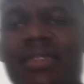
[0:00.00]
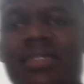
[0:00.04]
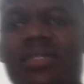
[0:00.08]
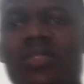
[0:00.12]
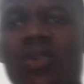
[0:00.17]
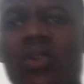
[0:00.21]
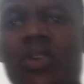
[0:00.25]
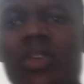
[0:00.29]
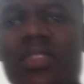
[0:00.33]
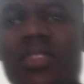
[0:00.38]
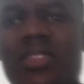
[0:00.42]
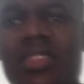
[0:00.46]

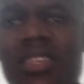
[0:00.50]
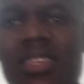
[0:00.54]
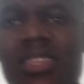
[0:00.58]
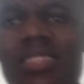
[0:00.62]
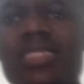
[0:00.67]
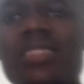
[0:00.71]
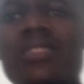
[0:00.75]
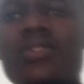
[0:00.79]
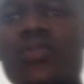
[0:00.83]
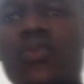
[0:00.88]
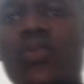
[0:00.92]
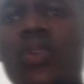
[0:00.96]
So
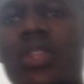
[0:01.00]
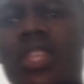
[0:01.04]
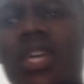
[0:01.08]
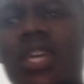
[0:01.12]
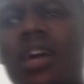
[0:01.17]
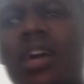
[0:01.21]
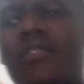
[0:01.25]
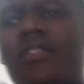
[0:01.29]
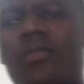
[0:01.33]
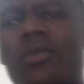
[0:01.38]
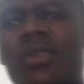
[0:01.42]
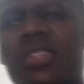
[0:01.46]
this is what
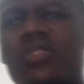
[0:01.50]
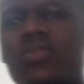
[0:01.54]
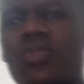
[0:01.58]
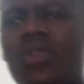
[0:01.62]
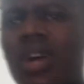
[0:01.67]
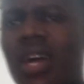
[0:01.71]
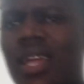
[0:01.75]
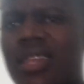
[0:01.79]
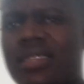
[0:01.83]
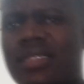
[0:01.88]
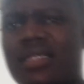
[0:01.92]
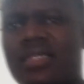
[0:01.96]
the government
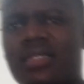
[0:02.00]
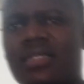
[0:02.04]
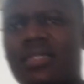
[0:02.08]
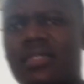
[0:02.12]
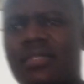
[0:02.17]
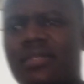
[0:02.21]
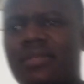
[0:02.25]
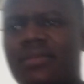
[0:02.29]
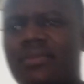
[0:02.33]
want.